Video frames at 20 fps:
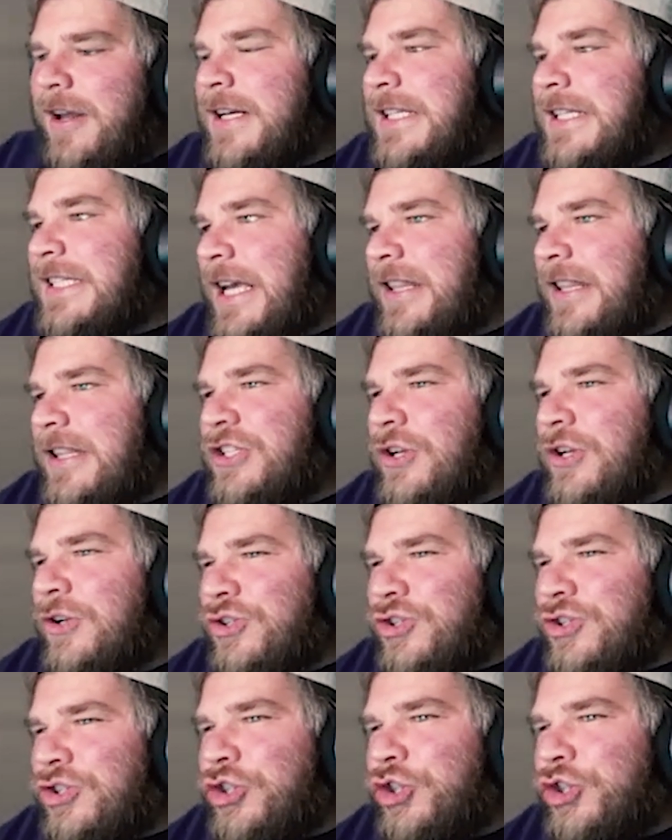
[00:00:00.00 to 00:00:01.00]
I got to say, there's
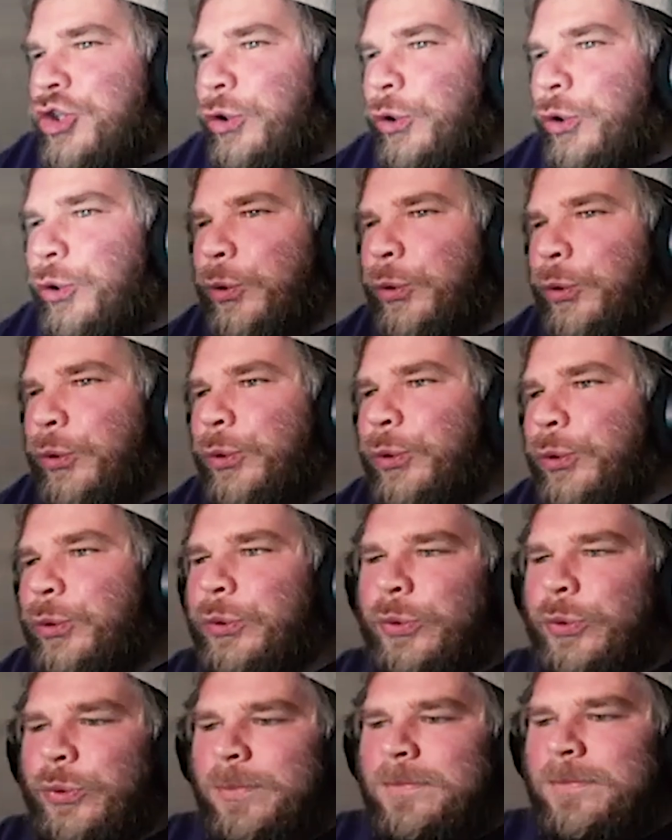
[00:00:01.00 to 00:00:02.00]
not
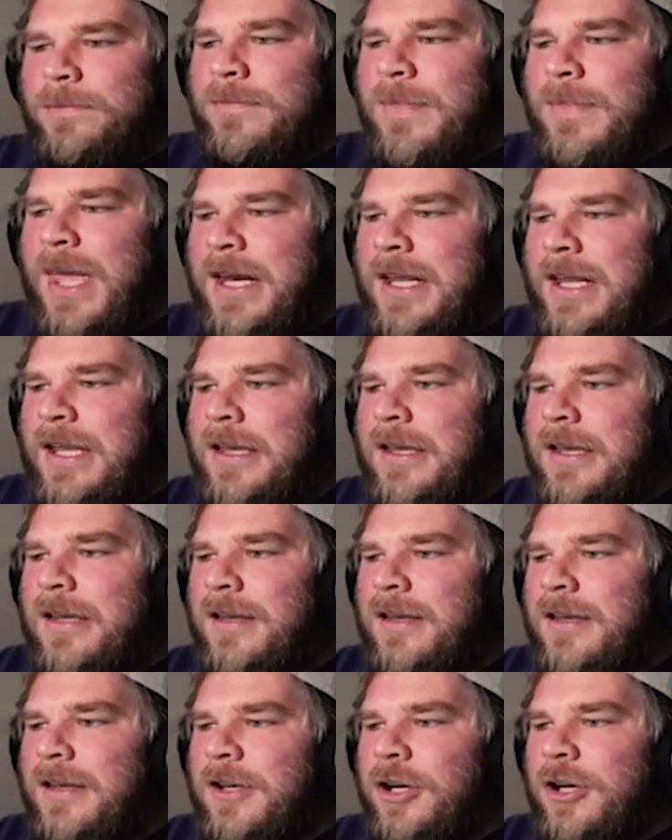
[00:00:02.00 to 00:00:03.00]
too
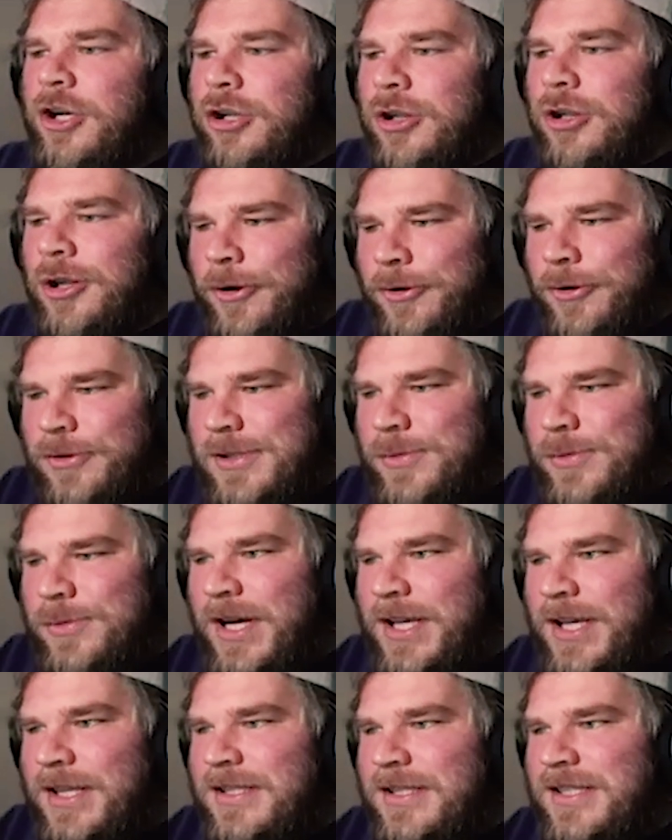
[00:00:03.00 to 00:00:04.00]
many close
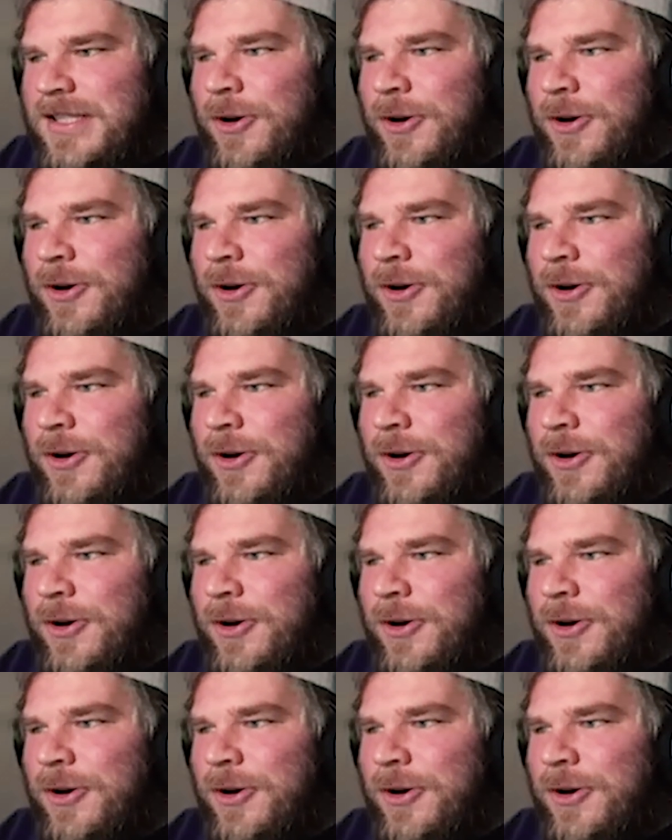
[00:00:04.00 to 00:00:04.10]
ones.